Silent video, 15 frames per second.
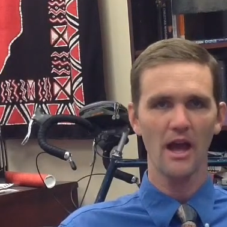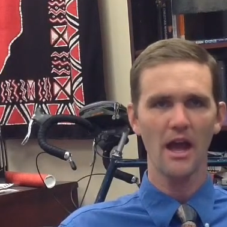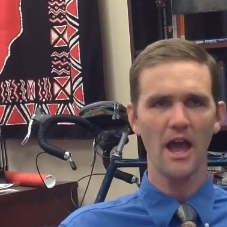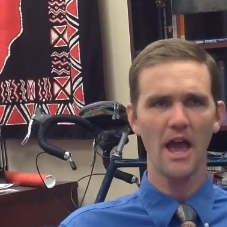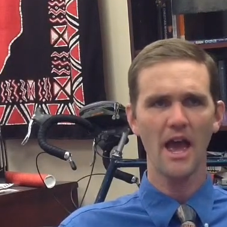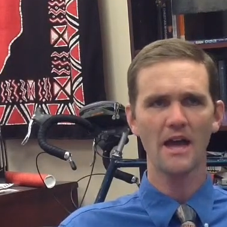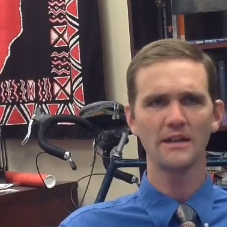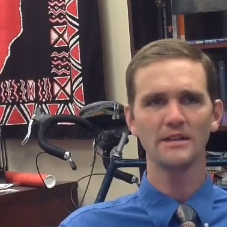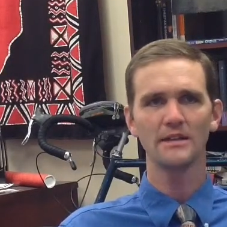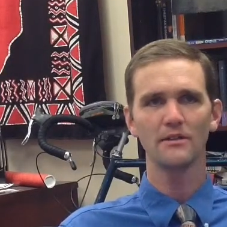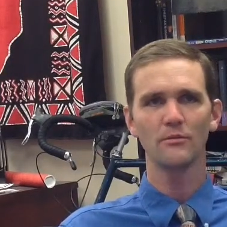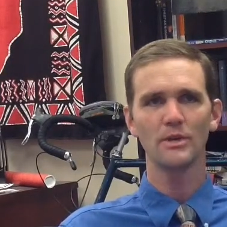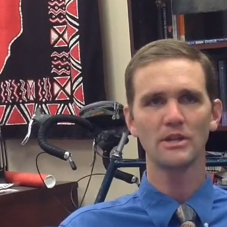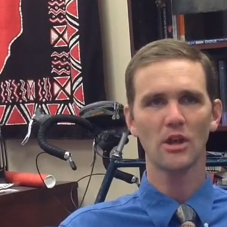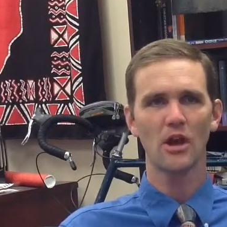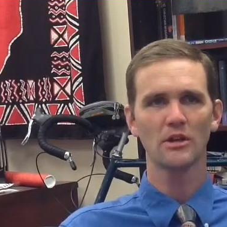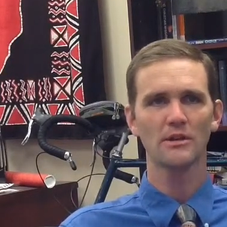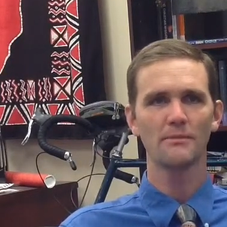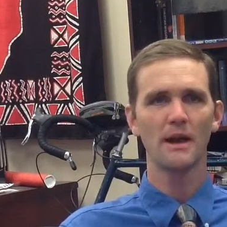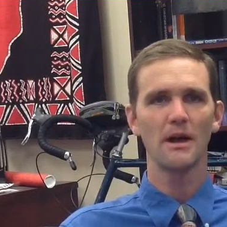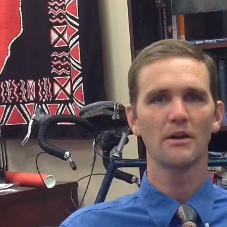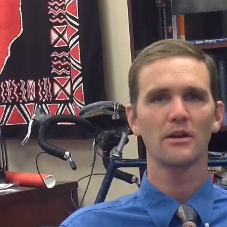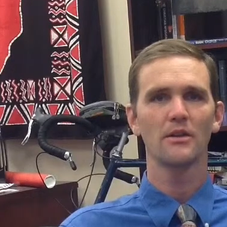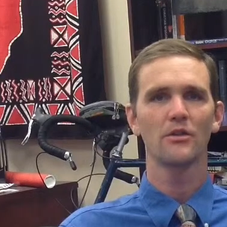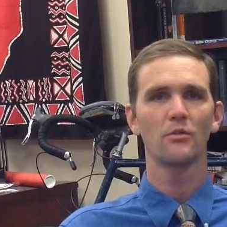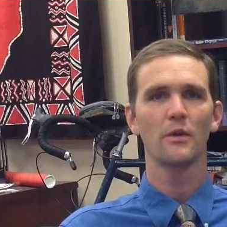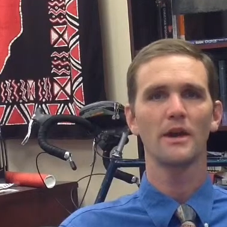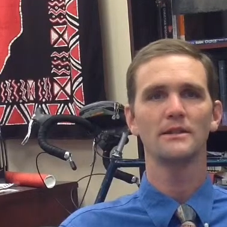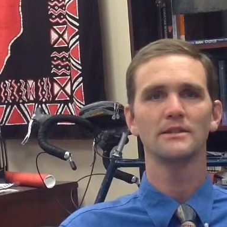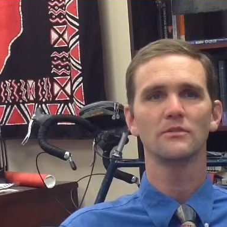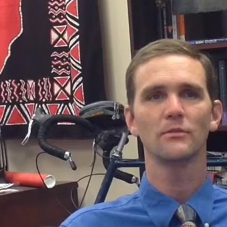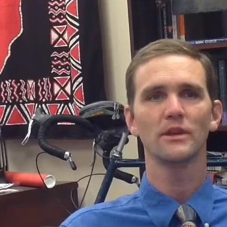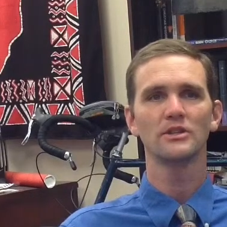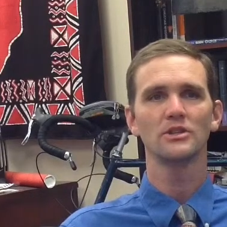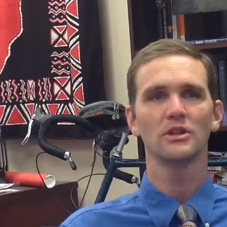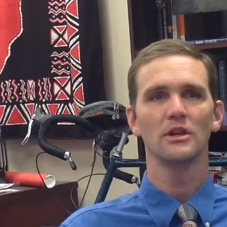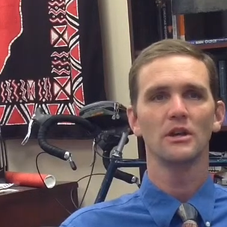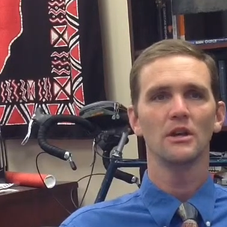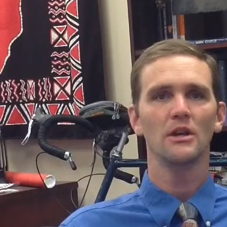And we talked about the ways in which